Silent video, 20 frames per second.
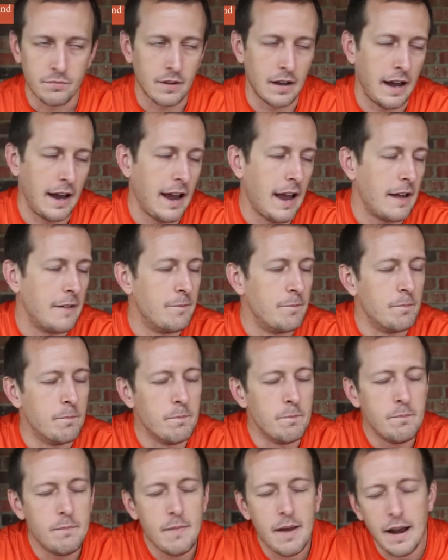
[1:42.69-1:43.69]
I had
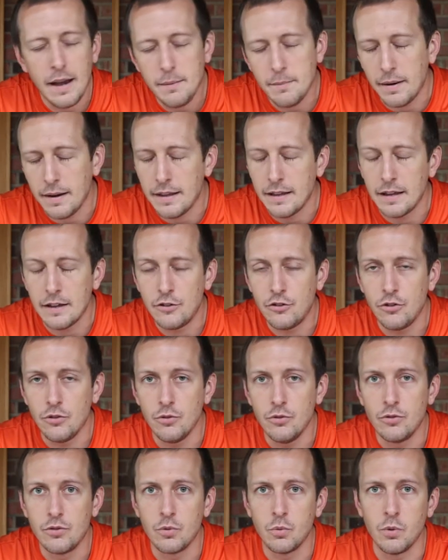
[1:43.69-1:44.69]
many
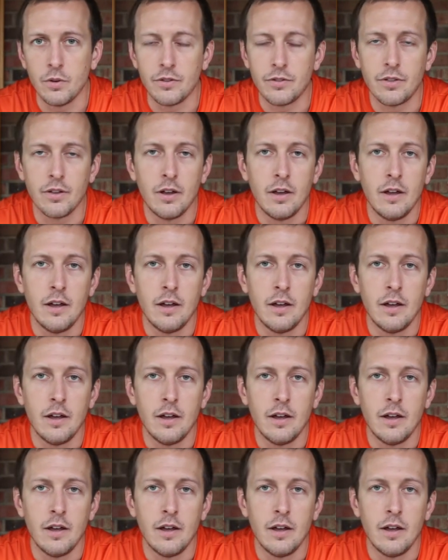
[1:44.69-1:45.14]
issues with